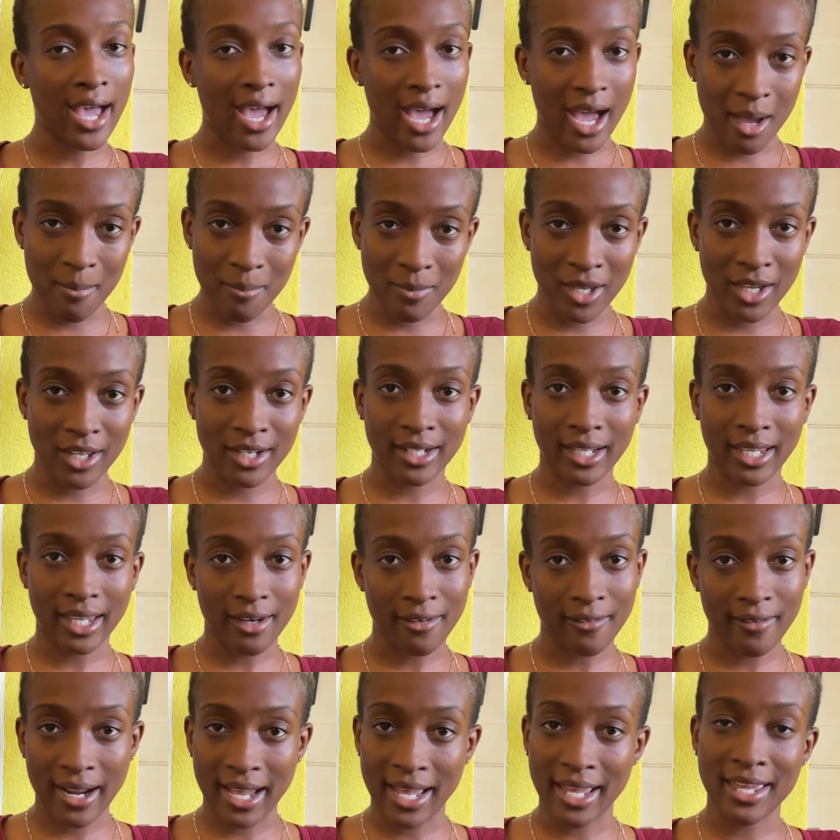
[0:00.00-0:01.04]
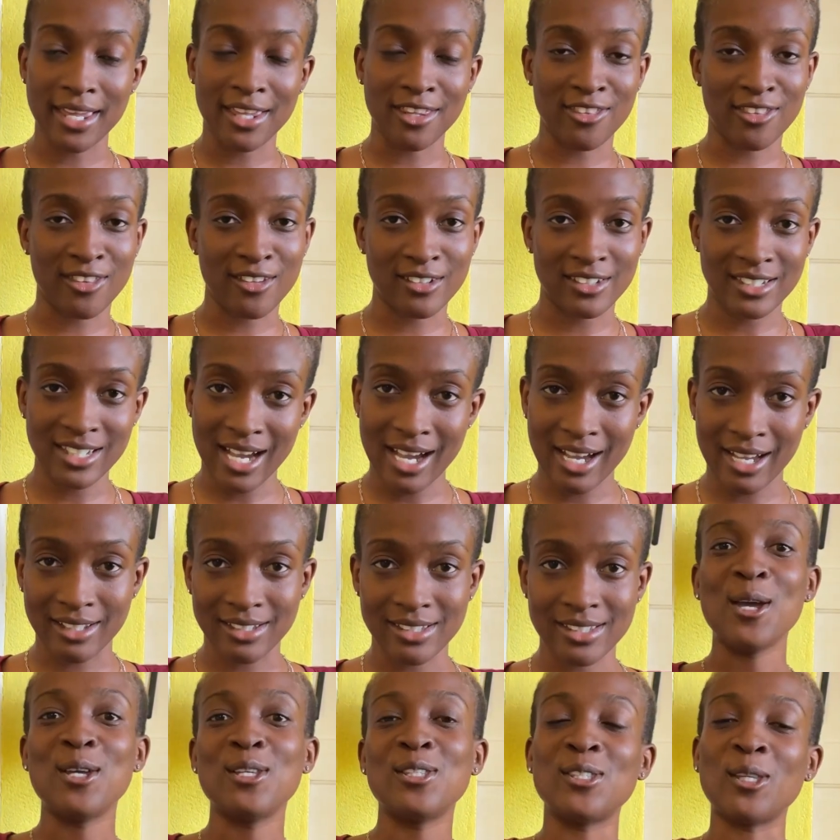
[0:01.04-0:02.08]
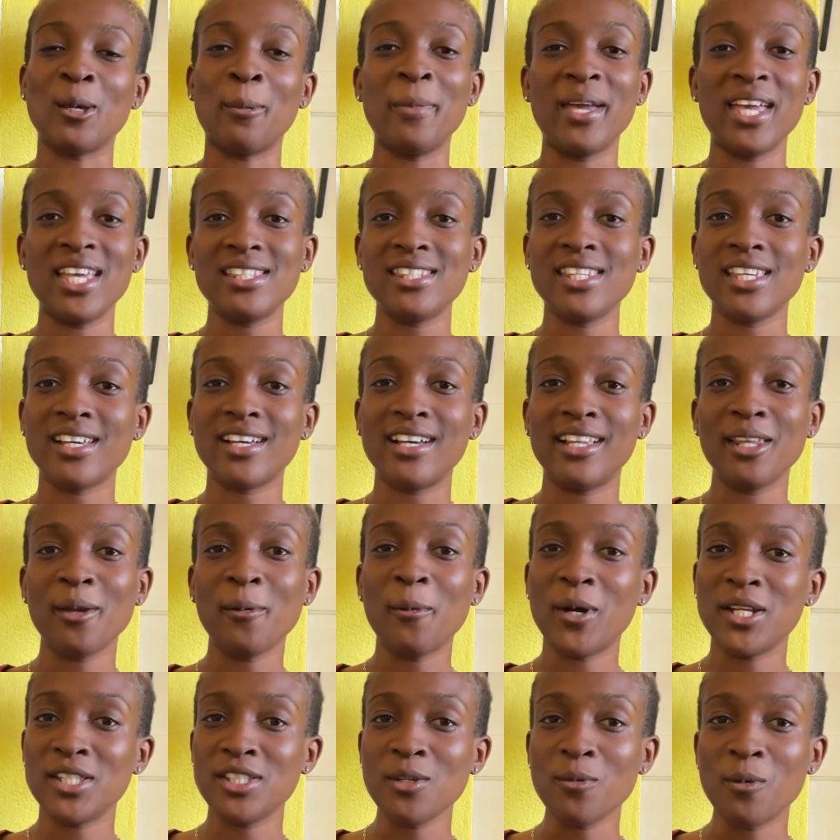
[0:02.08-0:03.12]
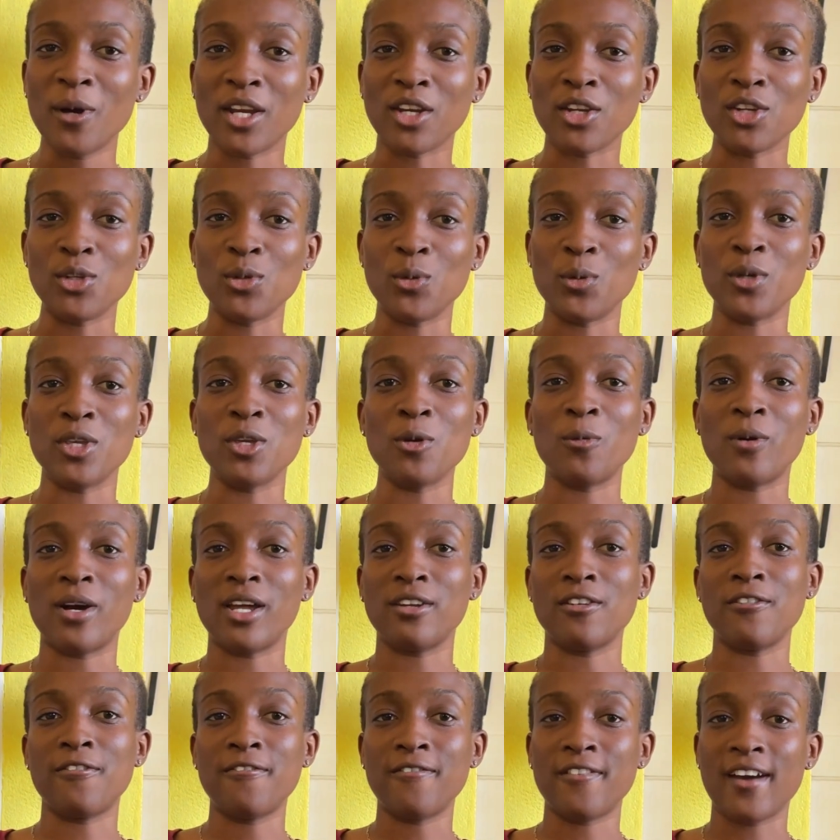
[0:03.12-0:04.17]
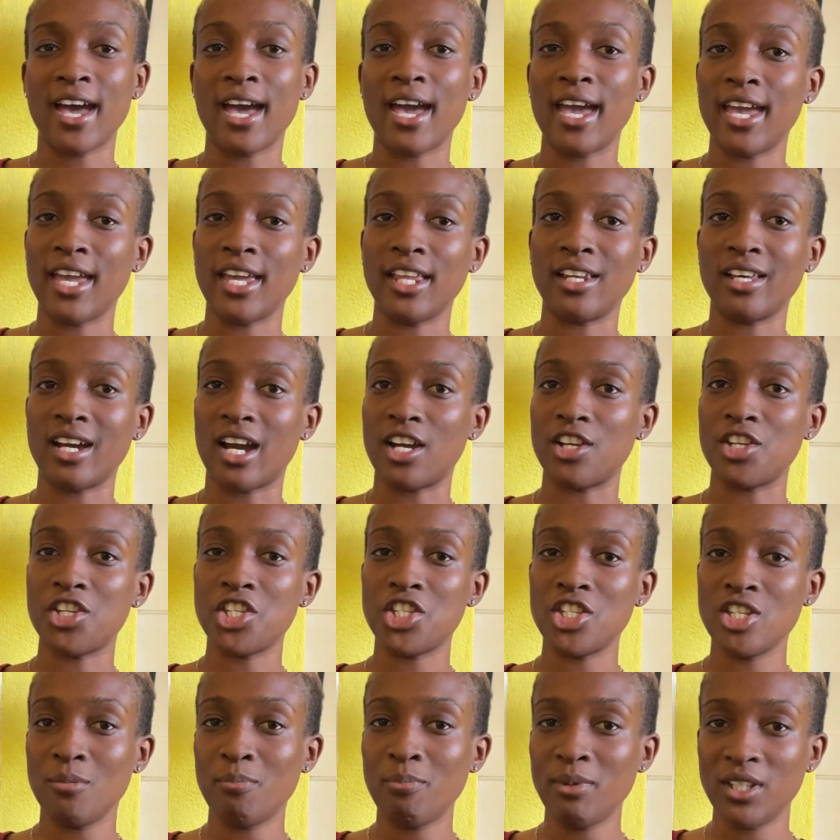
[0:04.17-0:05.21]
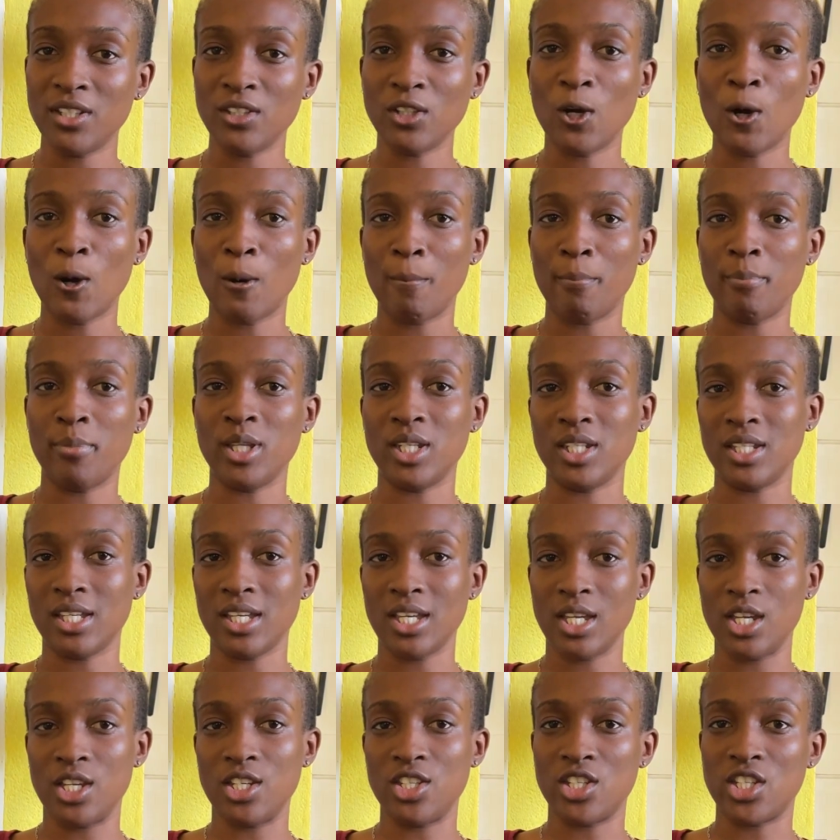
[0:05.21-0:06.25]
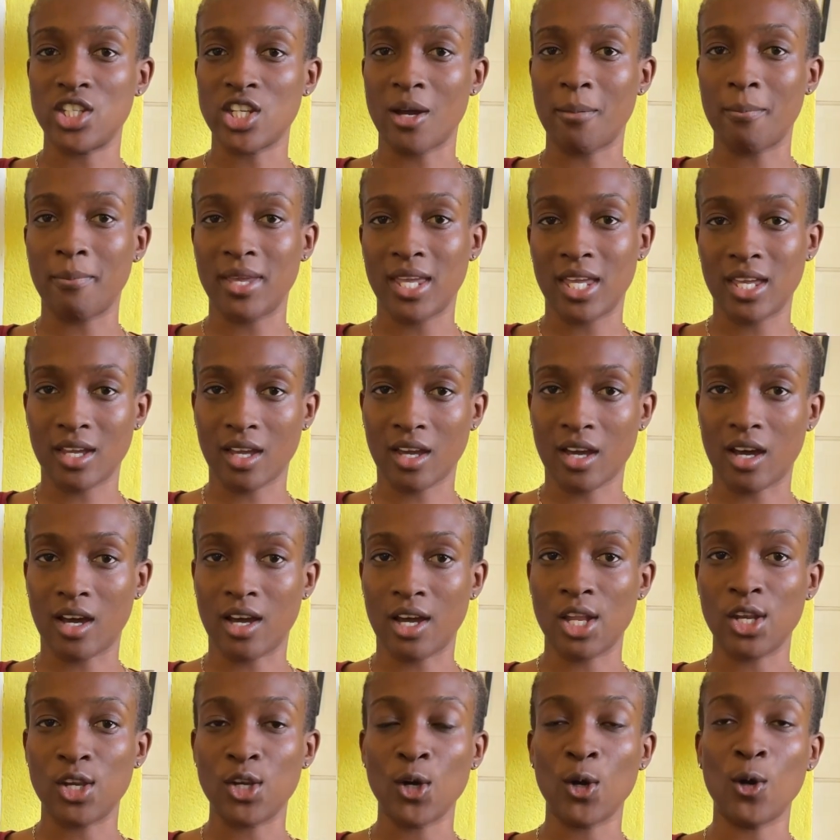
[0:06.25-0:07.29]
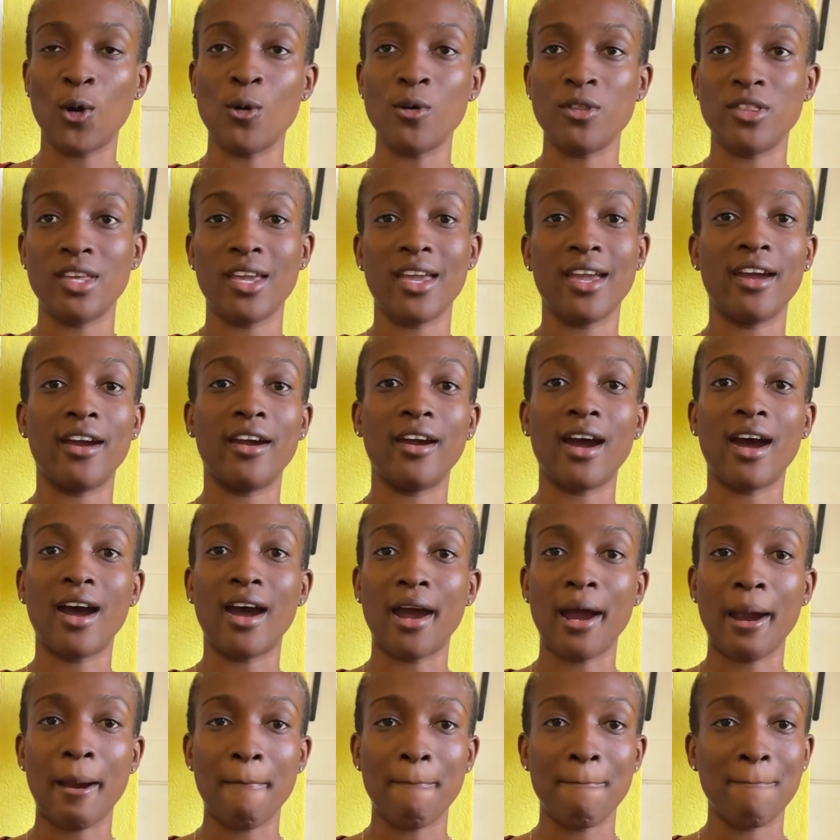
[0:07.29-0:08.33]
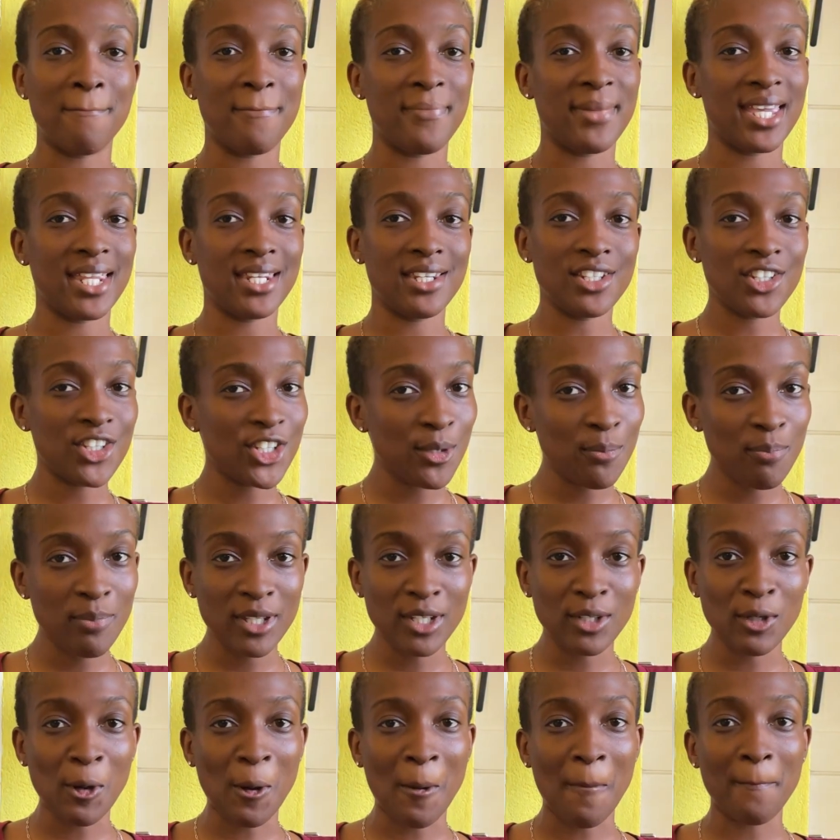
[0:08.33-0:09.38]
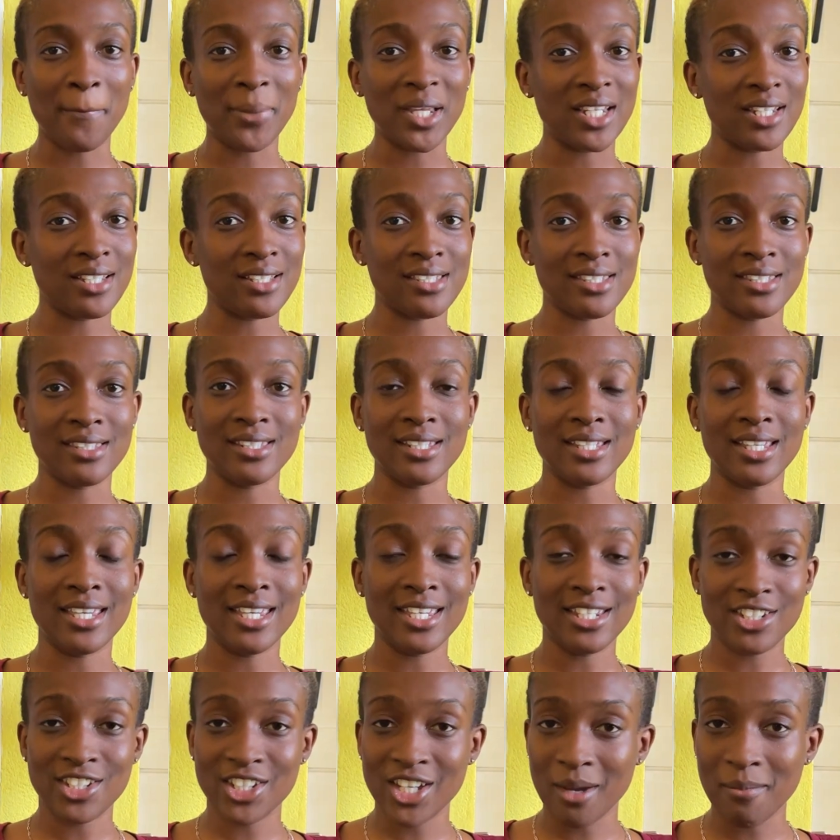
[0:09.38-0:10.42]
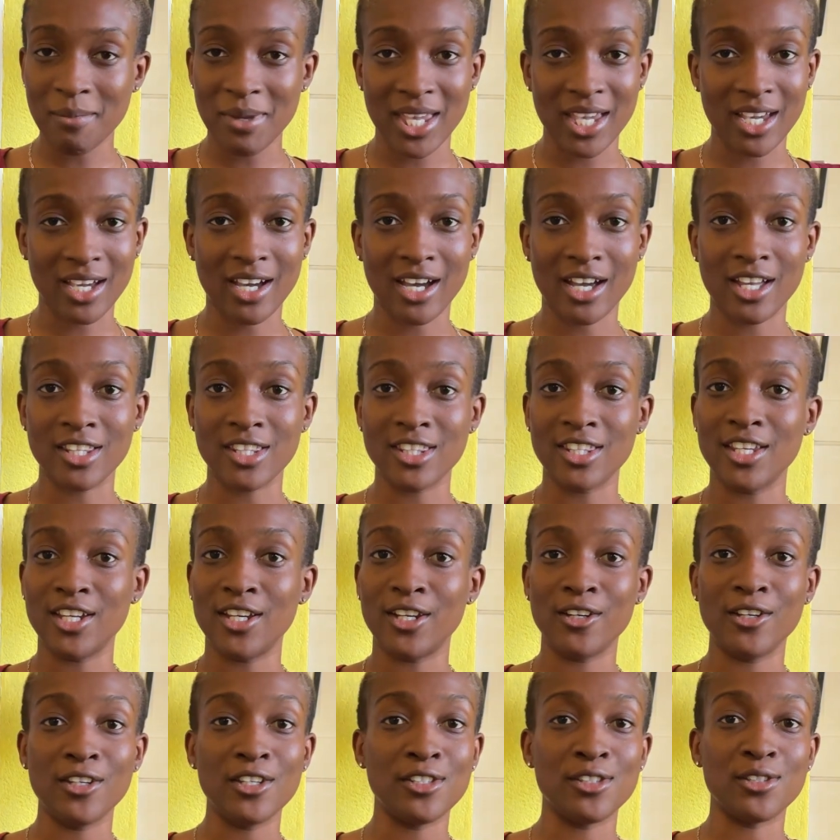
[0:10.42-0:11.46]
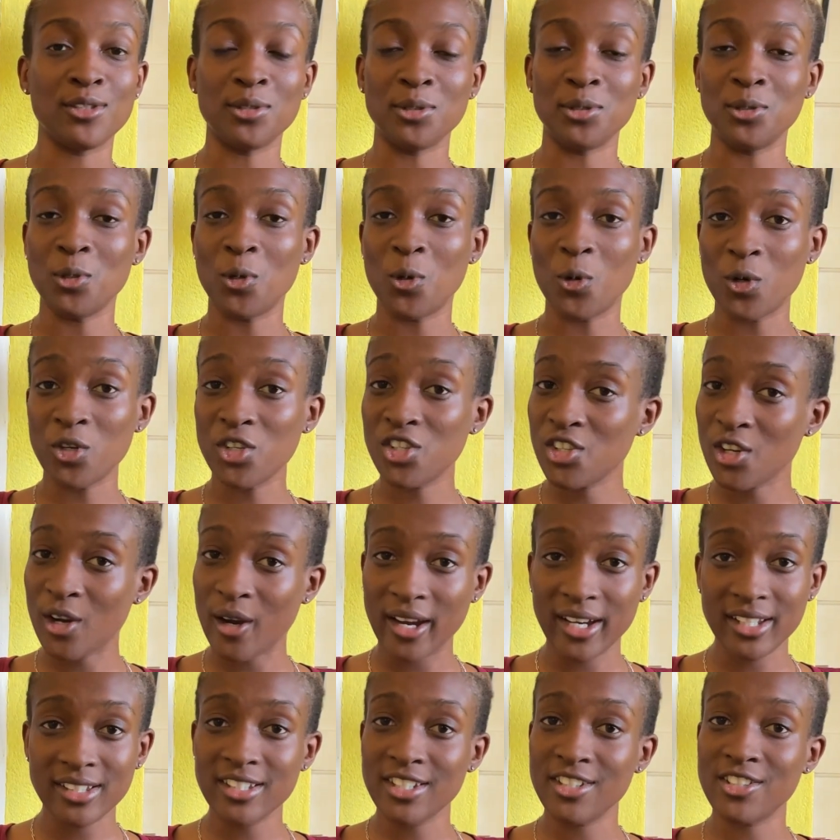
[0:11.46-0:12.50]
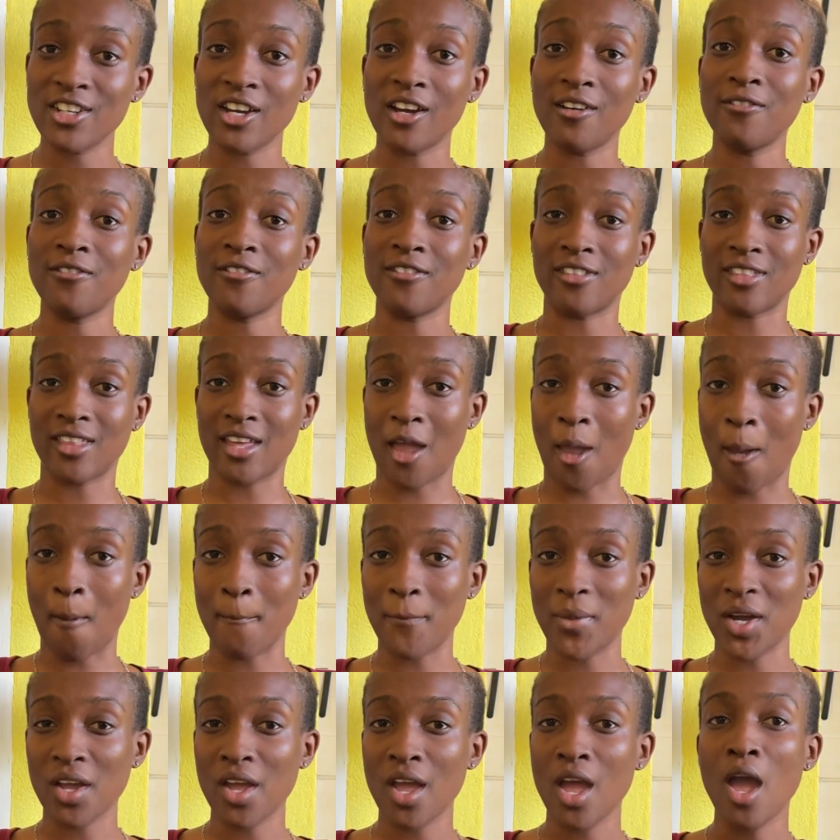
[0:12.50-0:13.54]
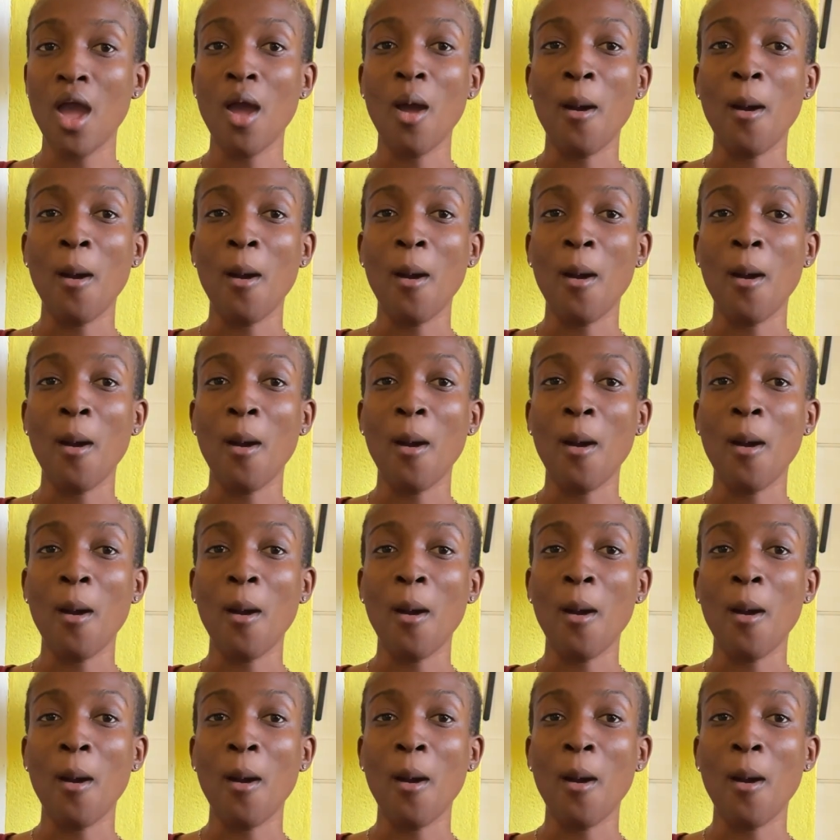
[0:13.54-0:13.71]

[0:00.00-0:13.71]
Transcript: I'm gonna get right into that. So basically what you want to do, you want to find a shipping company in Jamaica. Now there are many shipping companies in Jamaica, there is no shortage of them.